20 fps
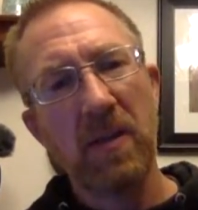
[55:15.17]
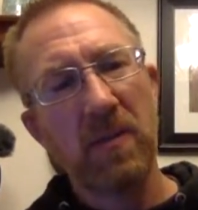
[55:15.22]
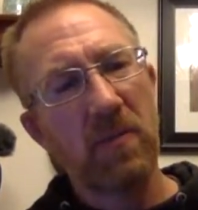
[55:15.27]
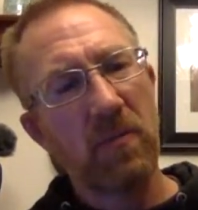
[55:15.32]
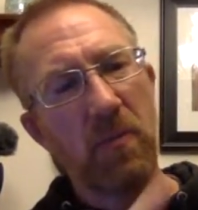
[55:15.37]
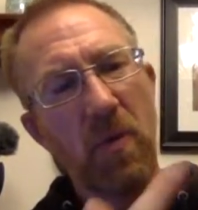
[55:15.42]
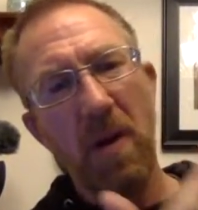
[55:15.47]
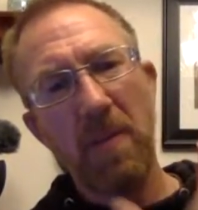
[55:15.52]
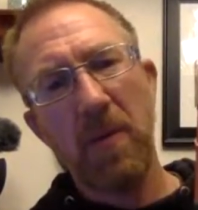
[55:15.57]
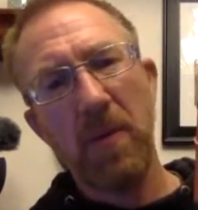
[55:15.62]

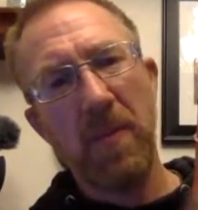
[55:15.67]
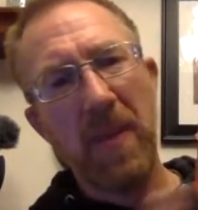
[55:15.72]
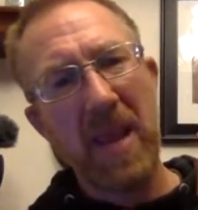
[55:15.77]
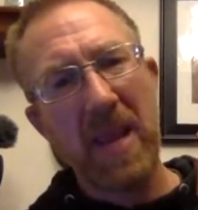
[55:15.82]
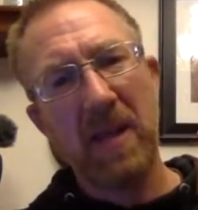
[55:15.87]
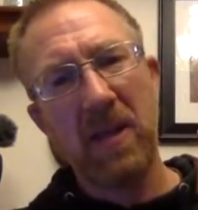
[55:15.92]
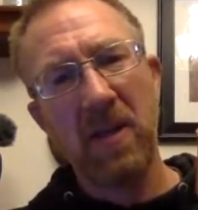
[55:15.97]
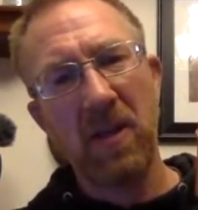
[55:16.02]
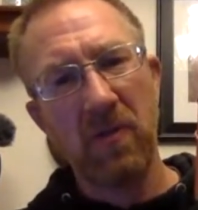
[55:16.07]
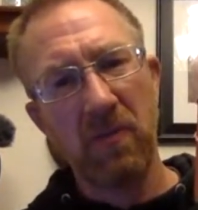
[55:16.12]
rubber
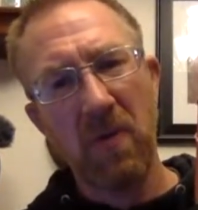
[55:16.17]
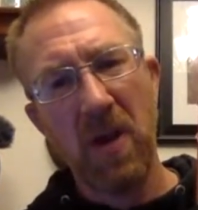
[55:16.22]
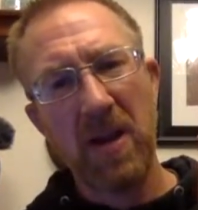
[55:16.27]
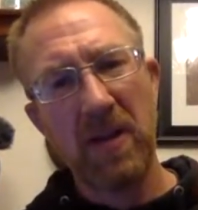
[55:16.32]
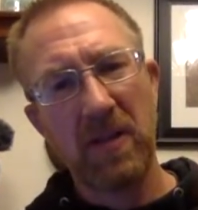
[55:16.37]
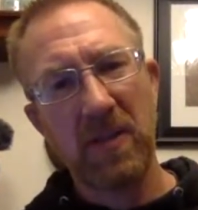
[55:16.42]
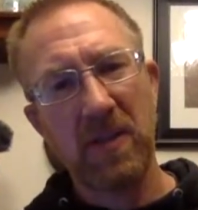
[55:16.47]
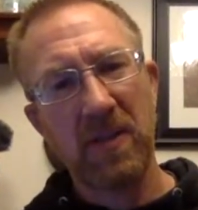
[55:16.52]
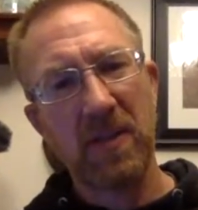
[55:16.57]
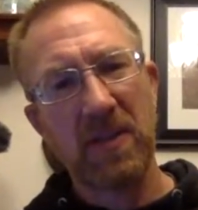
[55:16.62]
band it right
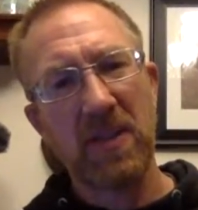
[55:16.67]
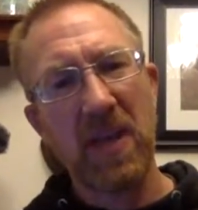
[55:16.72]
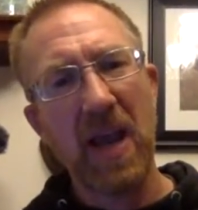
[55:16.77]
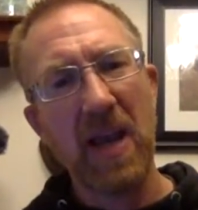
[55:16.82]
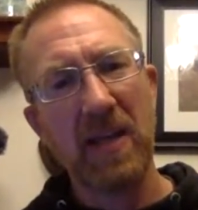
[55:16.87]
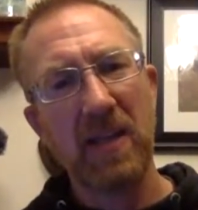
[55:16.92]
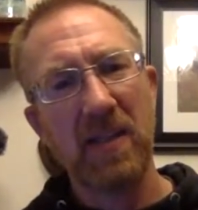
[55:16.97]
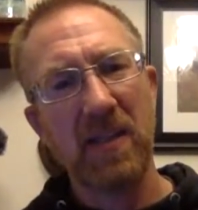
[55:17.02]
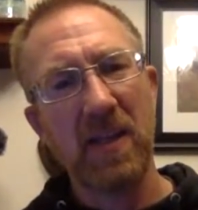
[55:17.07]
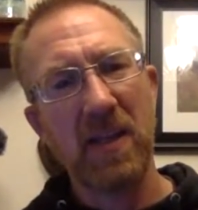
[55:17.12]
to the
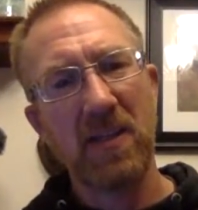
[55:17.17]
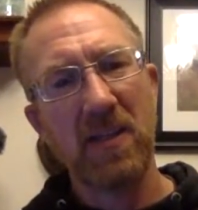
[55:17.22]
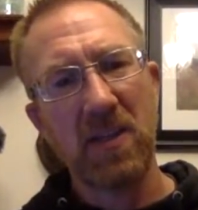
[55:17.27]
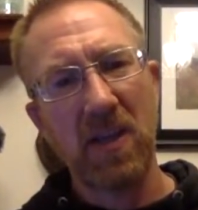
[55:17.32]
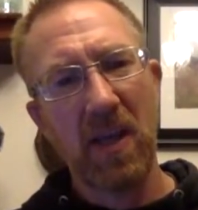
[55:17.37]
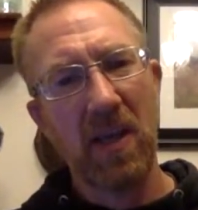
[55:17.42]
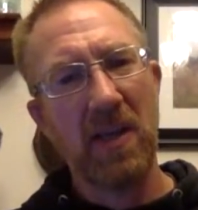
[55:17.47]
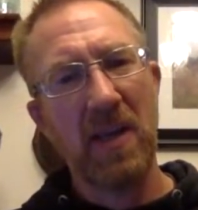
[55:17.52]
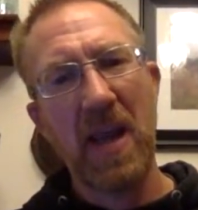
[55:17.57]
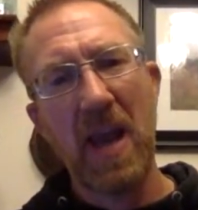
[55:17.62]
side of this,
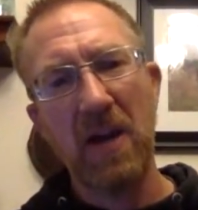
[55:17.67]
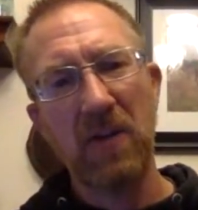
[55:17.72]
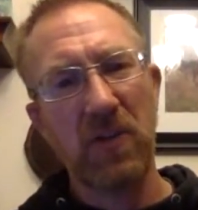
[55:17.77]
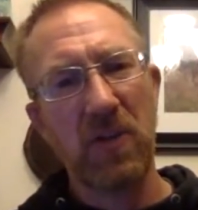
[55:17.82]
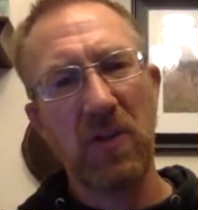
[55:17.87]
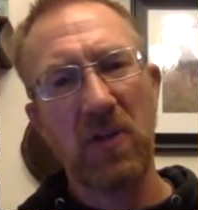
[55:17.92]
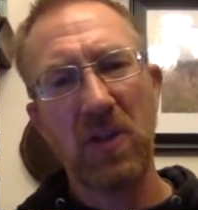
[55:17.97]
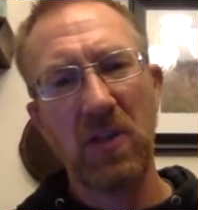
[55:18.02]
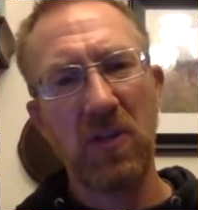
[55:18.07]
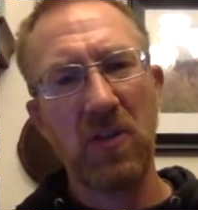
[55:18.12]
and now
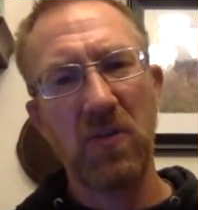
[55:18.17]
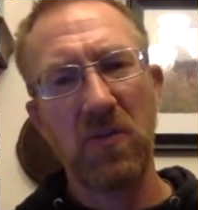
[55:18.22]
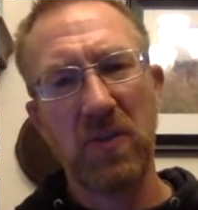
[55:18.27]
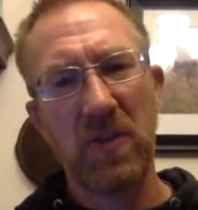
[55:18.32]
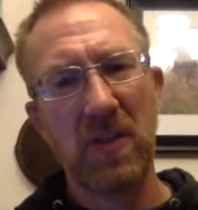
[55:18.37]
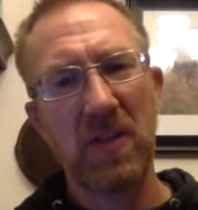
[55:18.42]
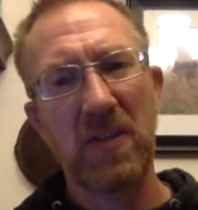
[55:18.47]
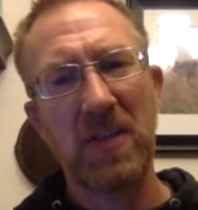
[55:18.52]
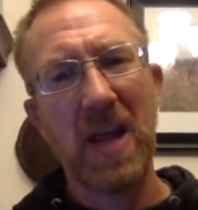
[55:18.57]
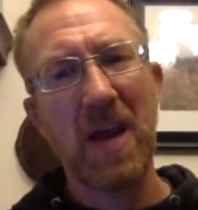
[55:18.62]
you can use
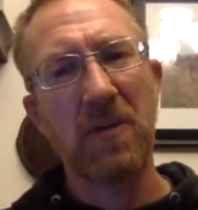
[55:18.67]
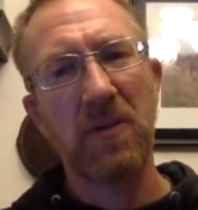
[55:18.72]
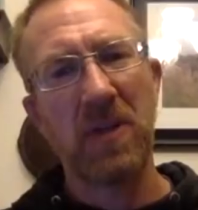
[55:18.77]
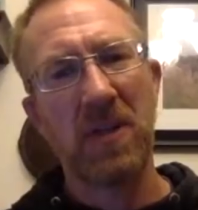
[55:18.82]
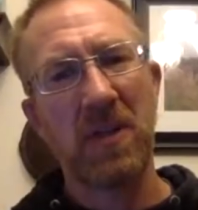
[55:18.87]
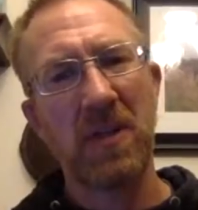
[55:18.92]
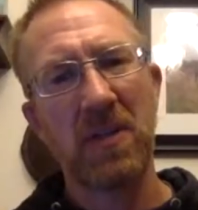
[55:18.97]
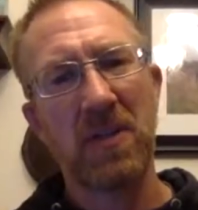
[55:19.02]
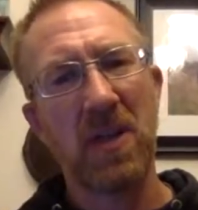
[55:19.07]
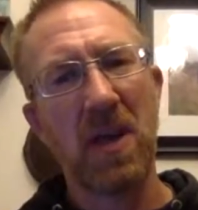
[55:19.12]
this down
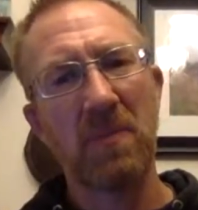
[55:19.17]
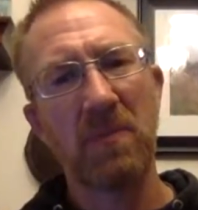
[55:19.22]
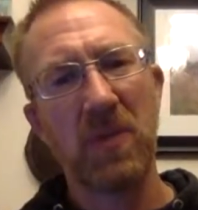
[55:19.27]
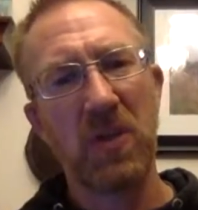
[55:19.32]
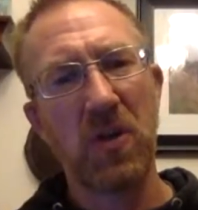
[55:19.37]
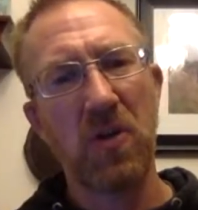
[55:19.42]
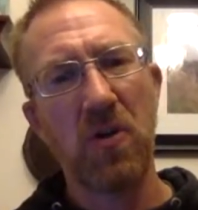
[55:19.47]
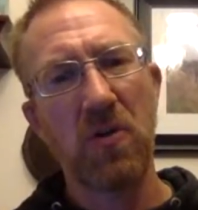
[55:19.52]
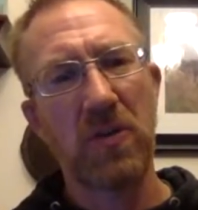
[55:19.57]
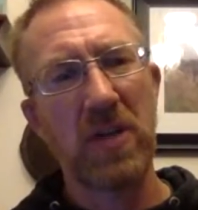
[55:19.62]
into
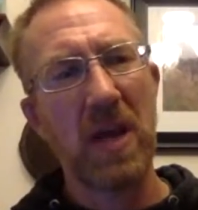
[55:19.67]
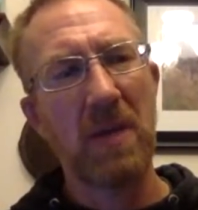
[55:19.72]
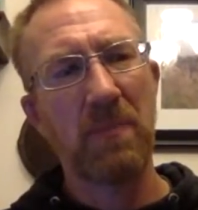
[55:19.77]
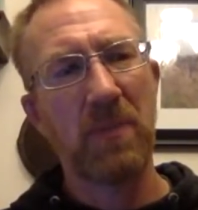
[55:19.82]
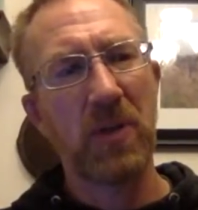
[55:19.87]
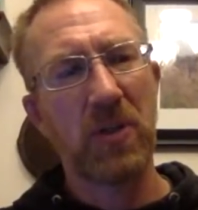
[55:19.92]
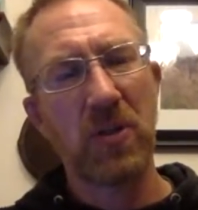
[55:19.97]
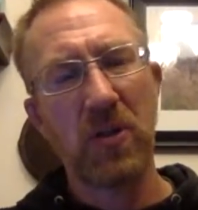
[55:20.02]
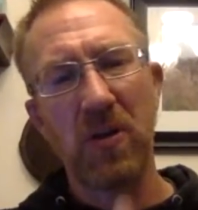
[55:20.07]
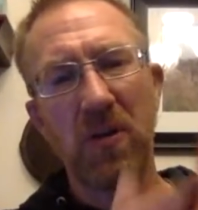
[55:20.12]
sub-zero
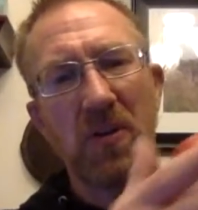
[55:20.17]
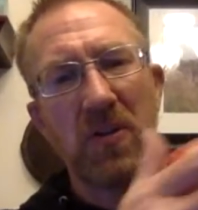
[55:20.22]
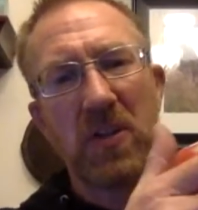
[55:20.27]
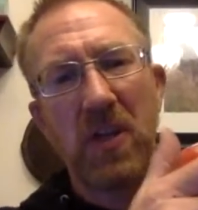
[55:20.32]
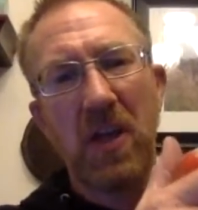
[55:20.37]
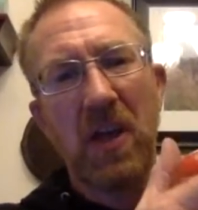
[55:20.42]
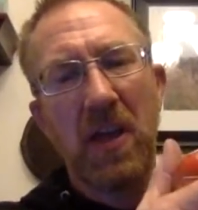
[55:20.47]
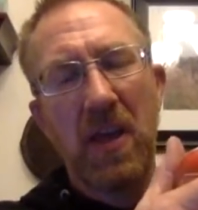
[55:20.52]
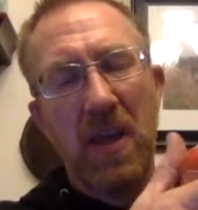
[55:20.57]
temperatures.